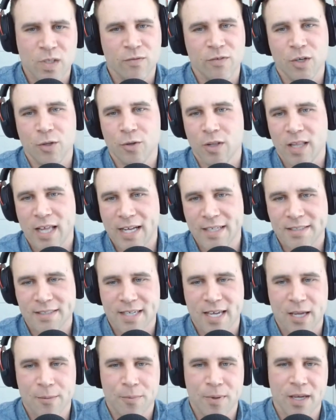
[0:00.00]
You do the
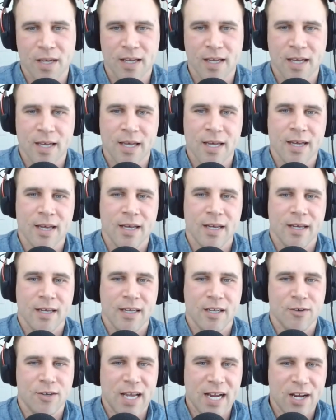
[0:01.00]
landscaping,
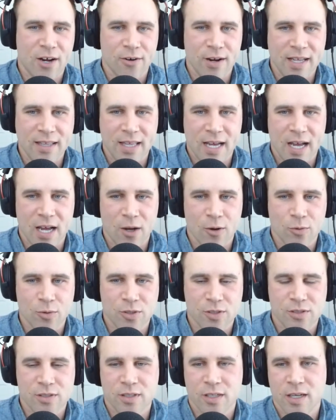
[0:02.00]
you decorate the
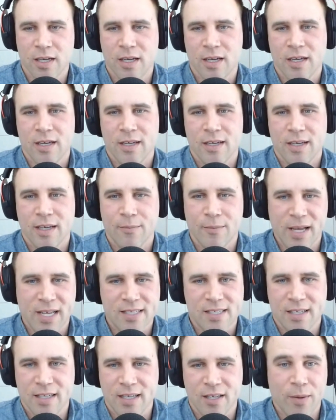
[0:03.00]
house,
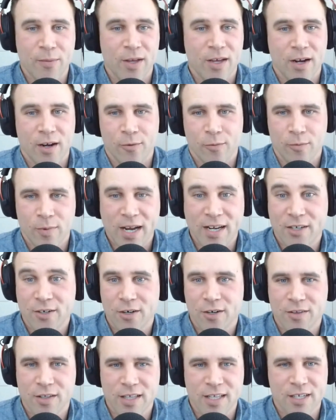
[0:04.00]
makes it maybe you got a
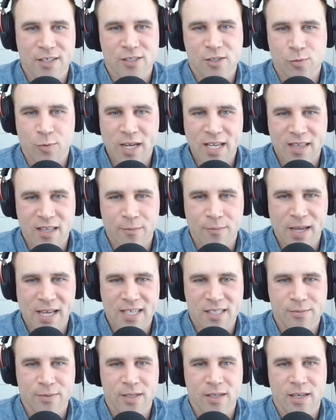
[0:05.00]
renter in, in a suite in the
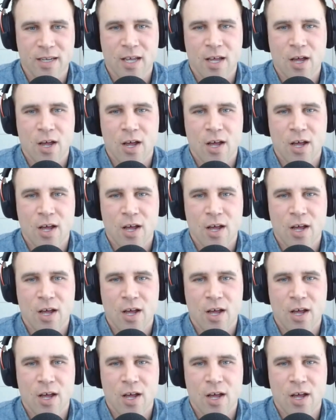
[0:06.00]
basement.